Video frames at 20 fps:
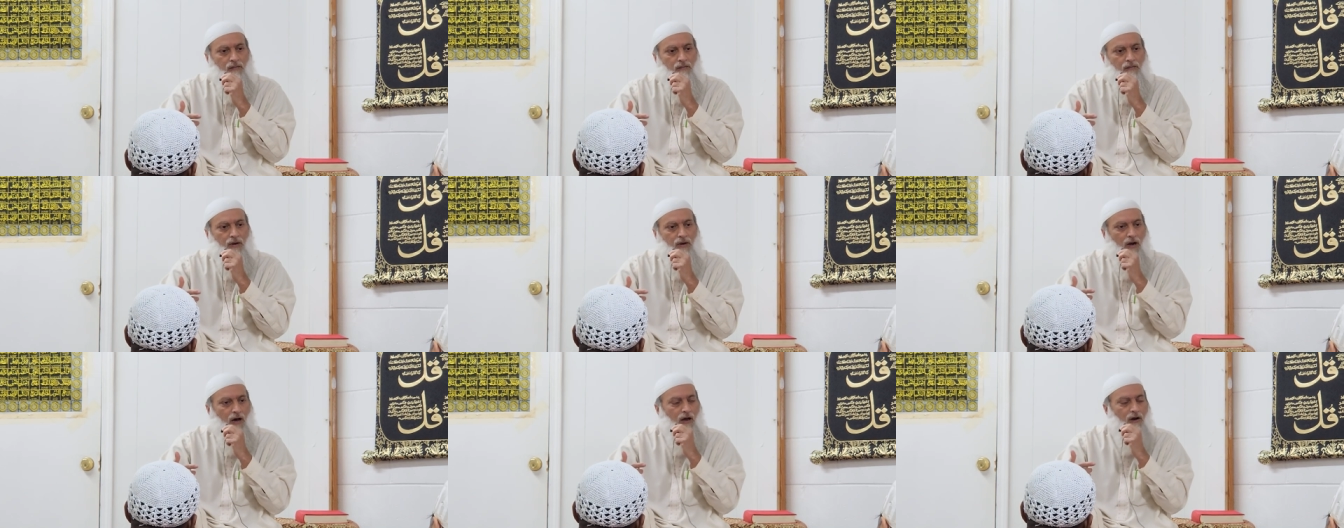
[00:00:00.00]

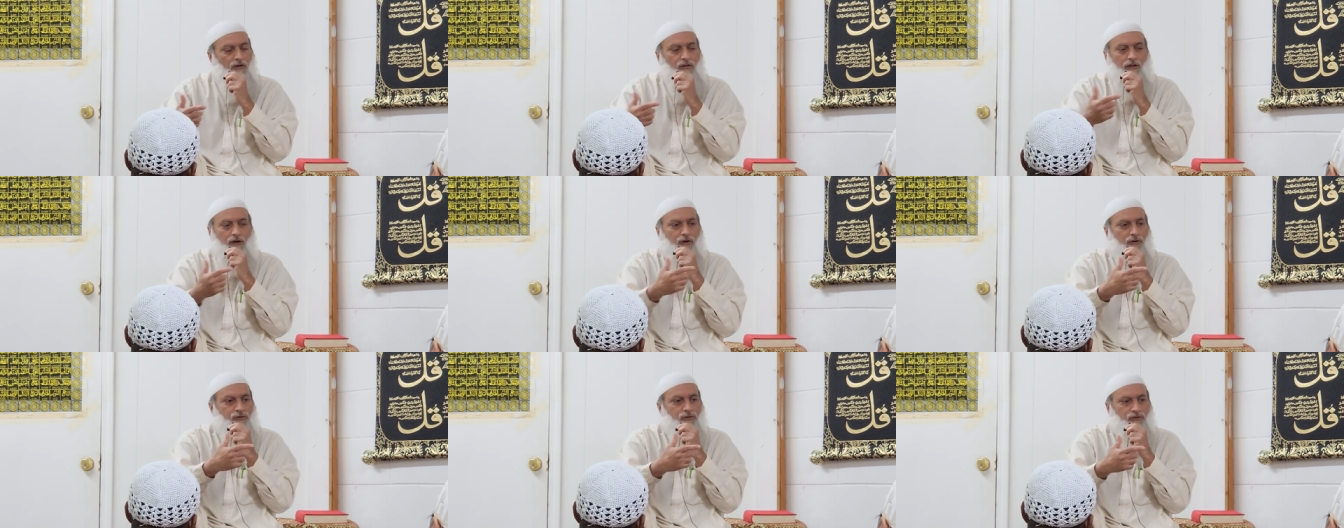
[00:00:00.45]
But all of
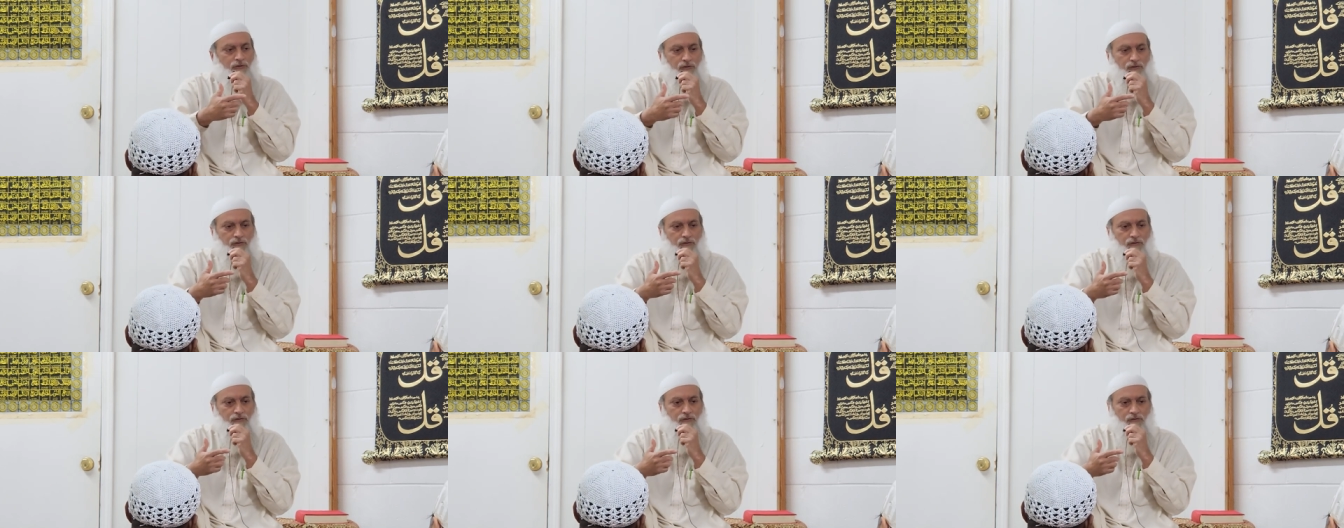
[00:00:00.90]
those
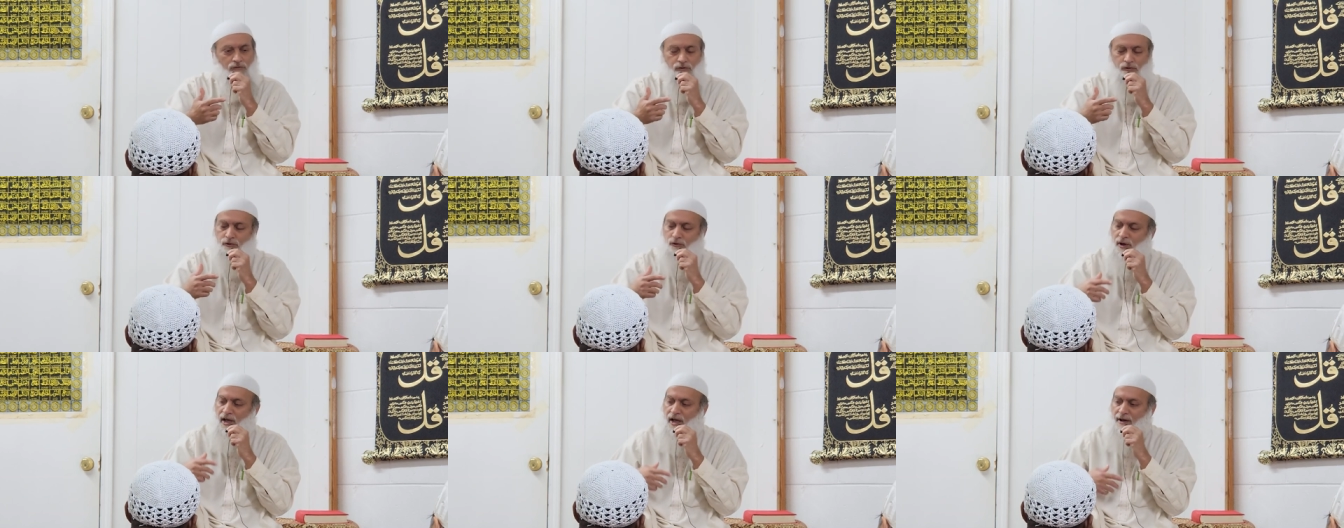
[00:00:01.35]

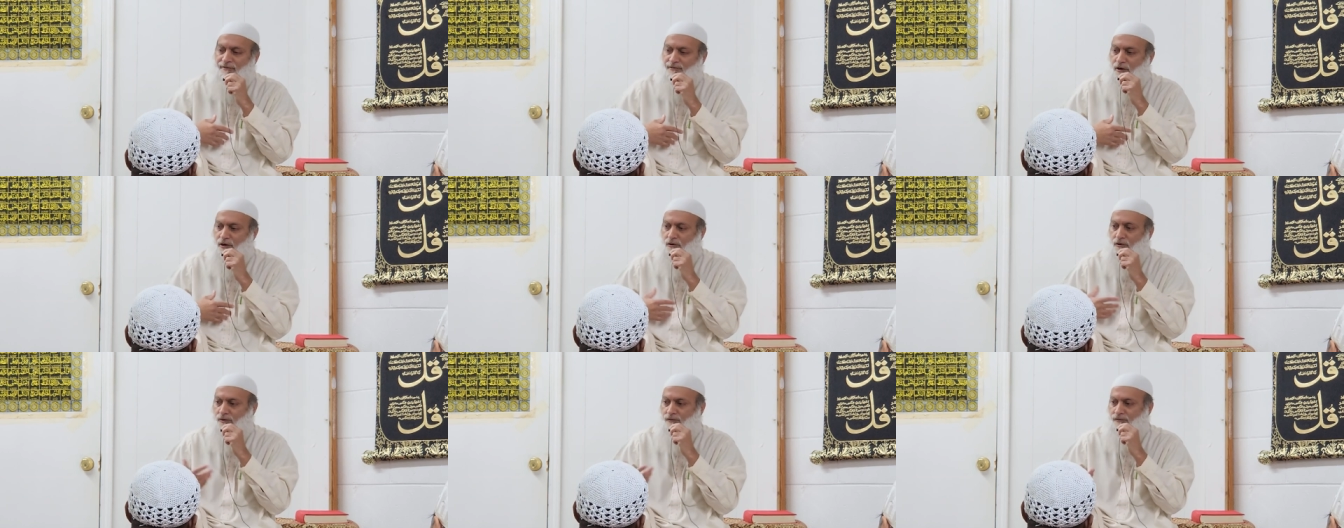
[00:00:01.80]
who have
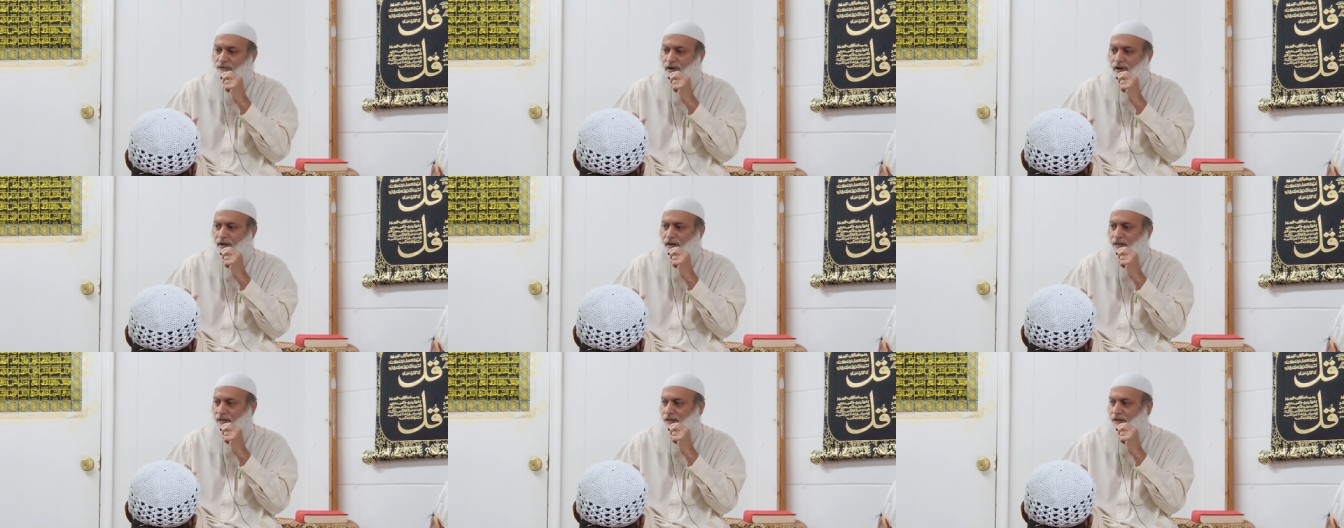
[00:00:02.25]
no
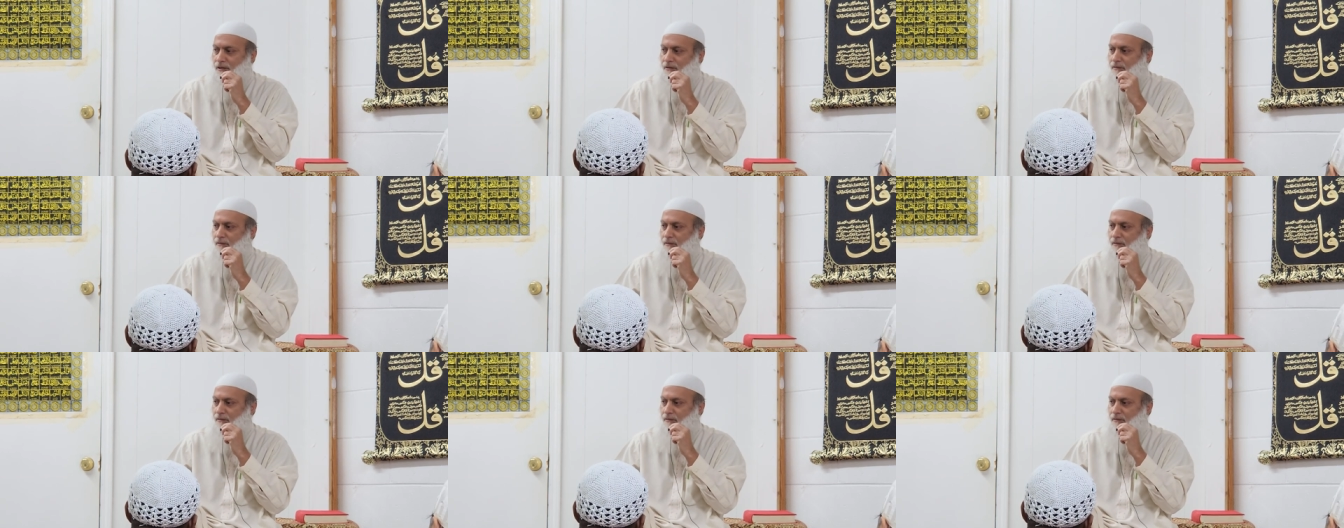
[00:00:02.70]
faith,